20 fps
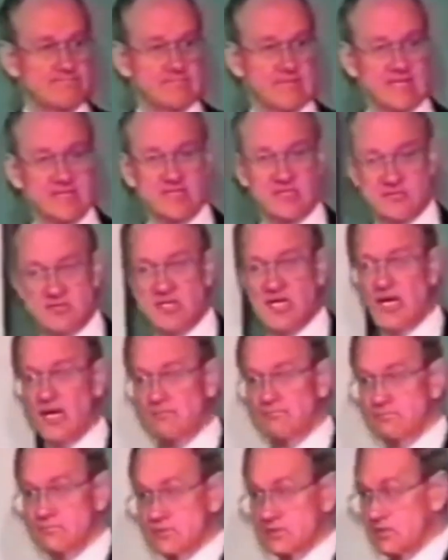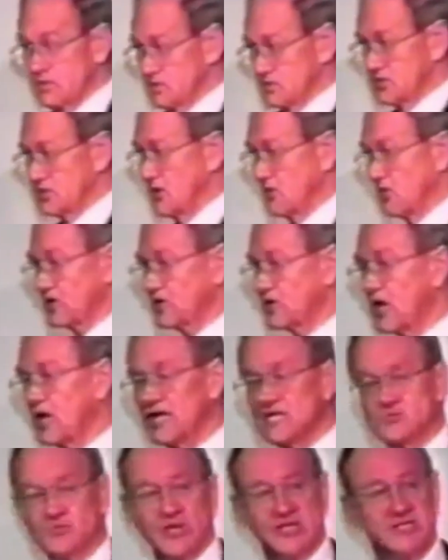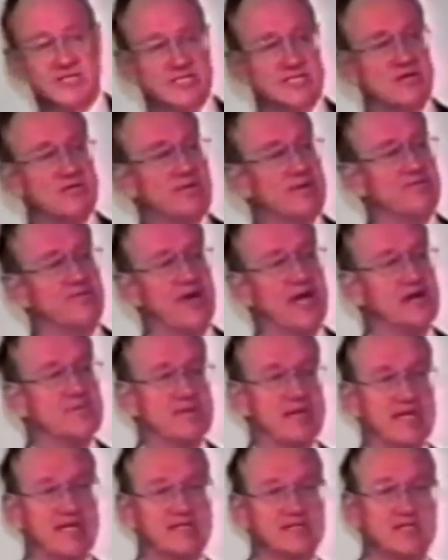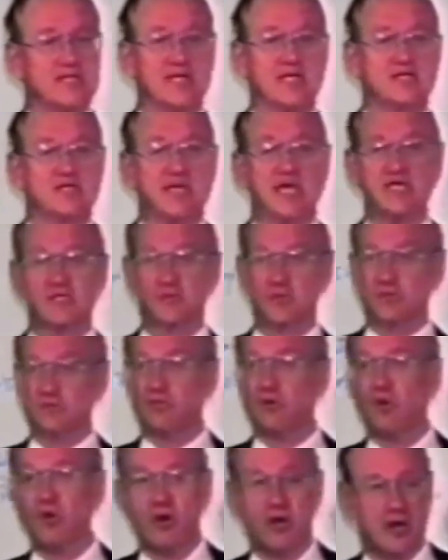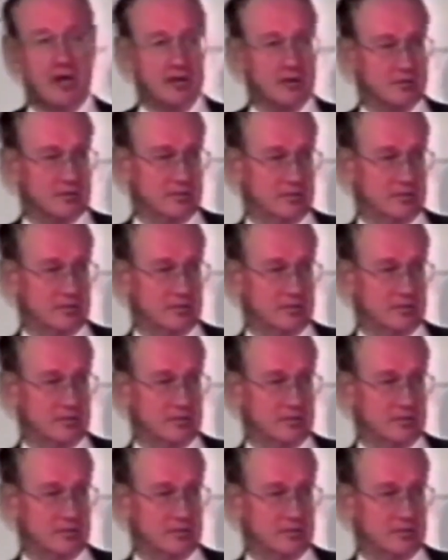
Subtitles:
That's his job. What college president's ever been fired because the education was poor?